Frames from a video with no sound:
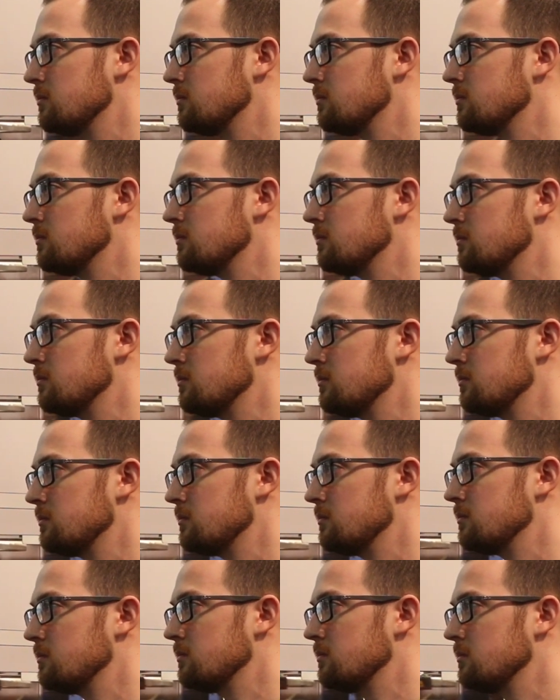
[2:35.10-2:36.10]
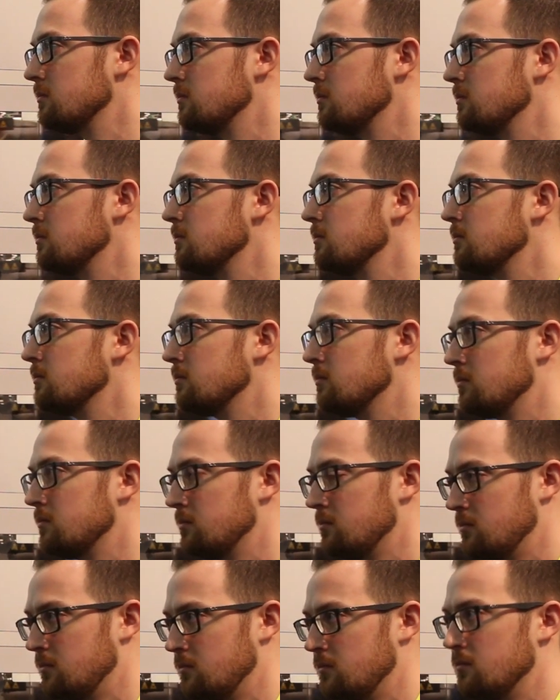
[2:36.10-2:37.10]

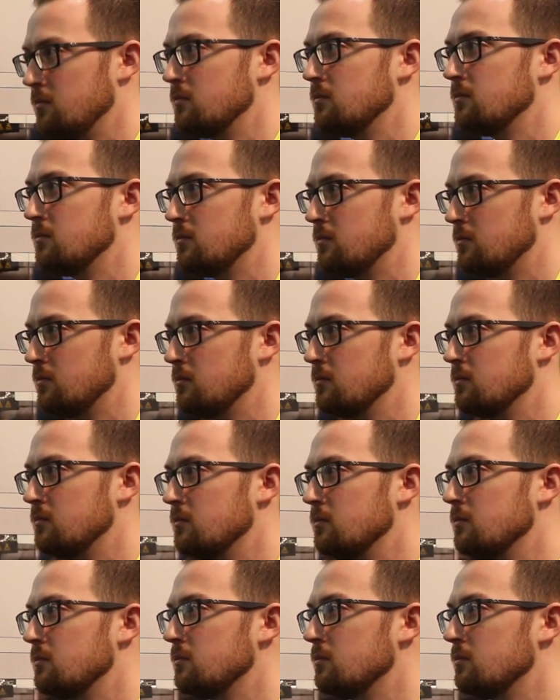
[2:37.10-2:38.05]
[no speech]